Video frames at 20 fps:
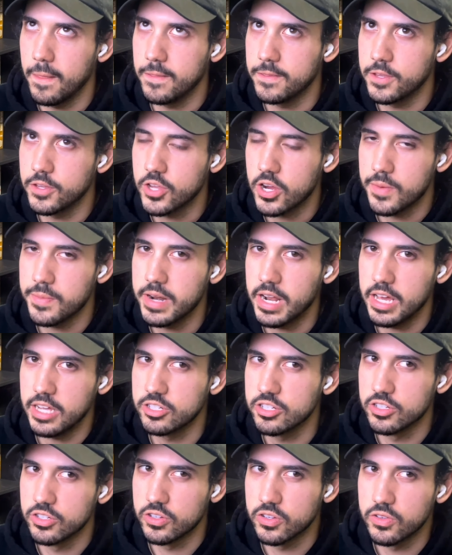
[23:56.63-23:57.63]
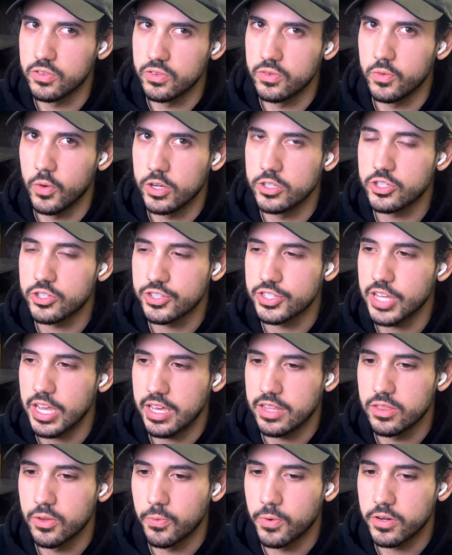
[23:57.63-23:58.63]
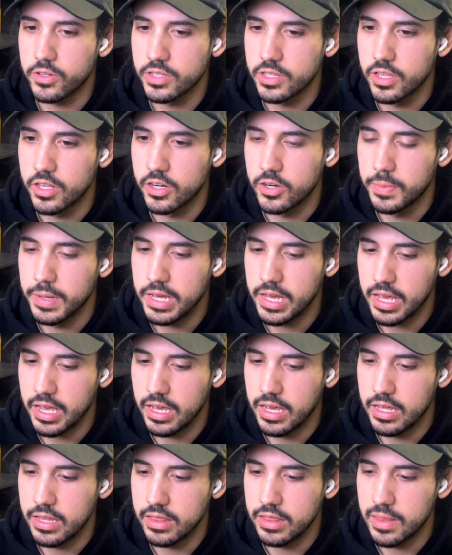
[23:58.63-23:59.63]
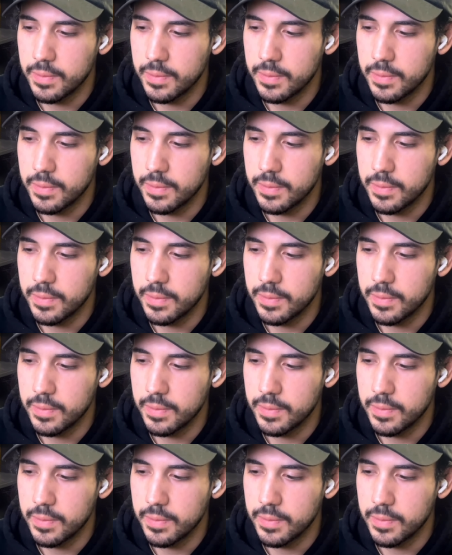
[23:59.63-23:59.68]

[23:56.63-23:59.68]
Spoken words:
determination to understand the world a little bit and the